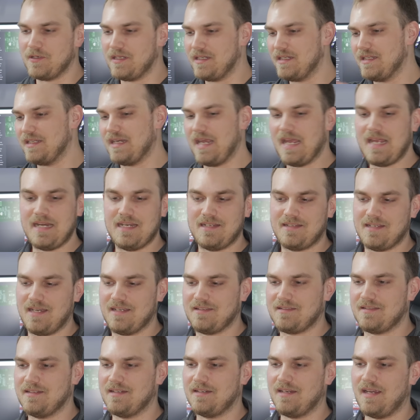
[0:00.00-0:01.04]
we did any
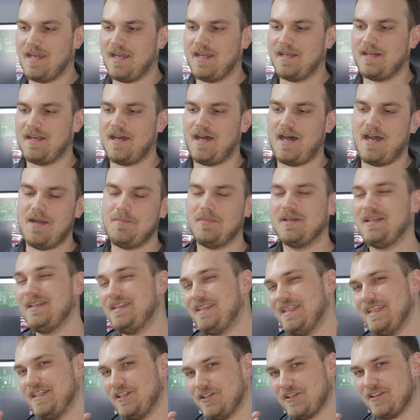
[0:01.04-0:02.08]
testing and I'm a
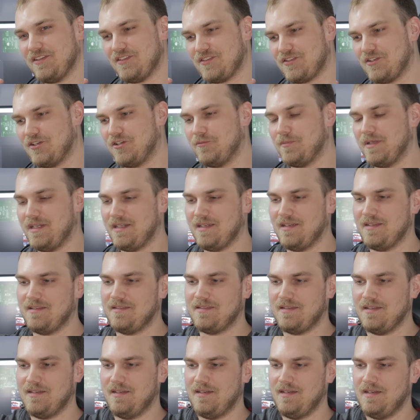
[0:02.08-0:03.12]
little concerned
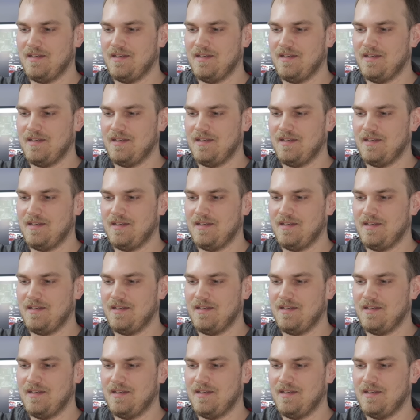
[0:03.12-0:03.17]
because